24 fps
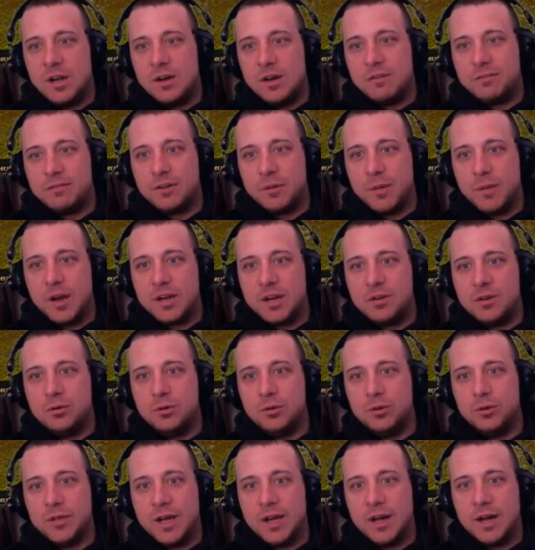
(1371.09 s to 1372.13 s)
for my
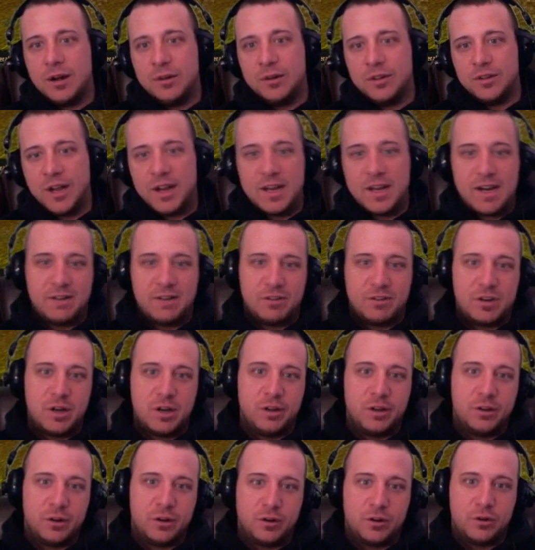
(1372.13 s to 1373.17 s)
cooldowns. I can have
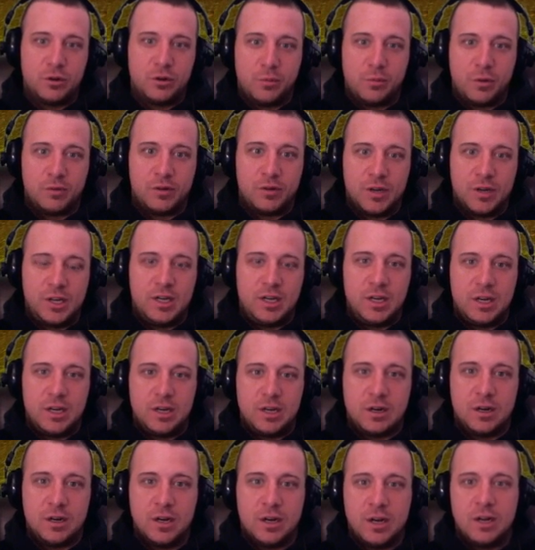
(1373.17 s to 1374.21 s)
another group over
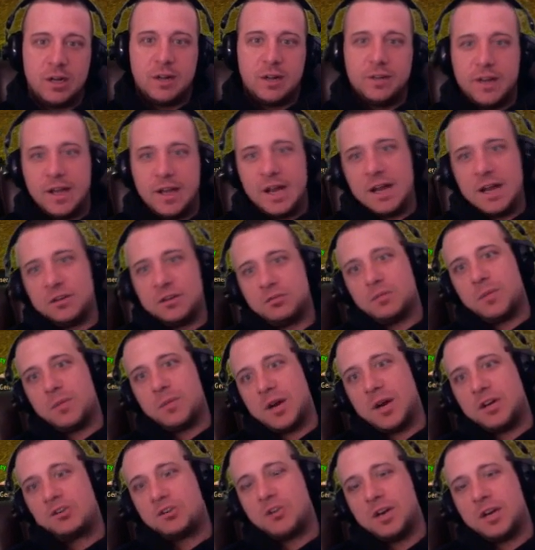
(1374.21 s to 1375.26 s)
here that has when
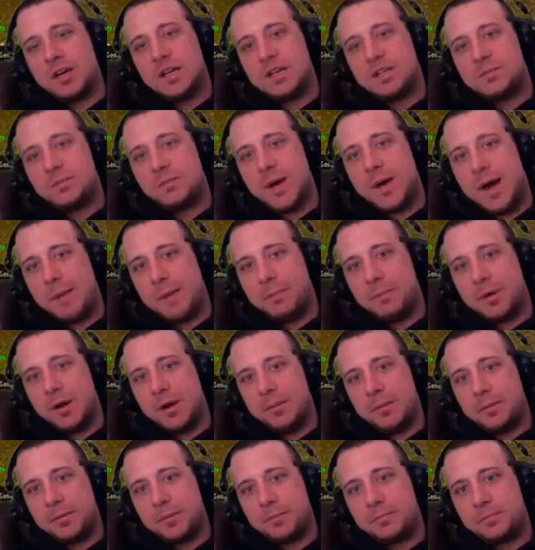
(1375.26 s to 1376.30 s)
my trinkets pop
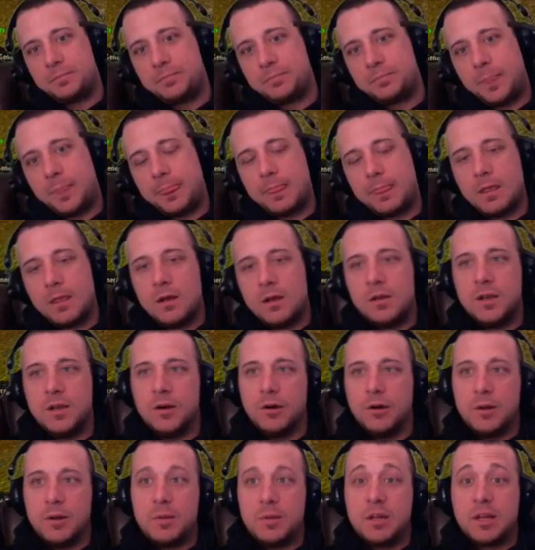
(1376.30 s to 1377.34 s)
up. You know
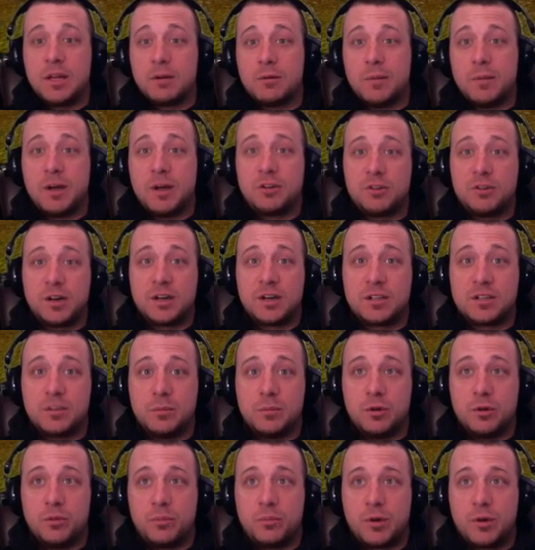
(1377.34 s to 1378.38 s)
what I mean? Like when my trinkets are
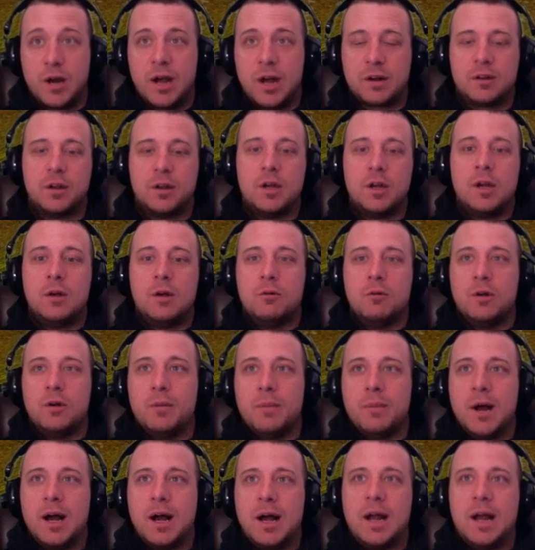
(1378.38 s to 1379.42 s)
both procced. When
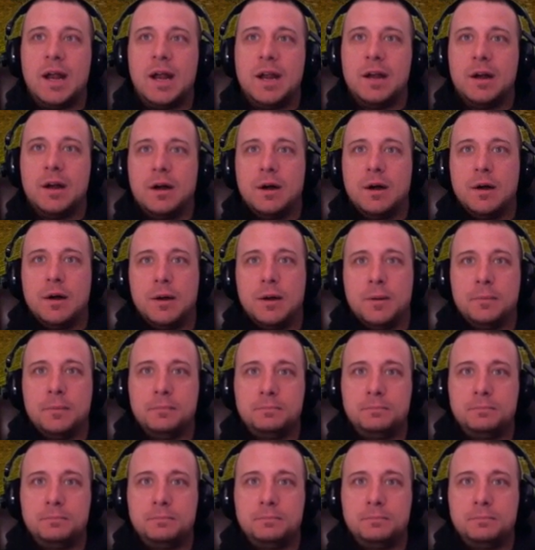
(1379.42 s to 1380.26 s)
my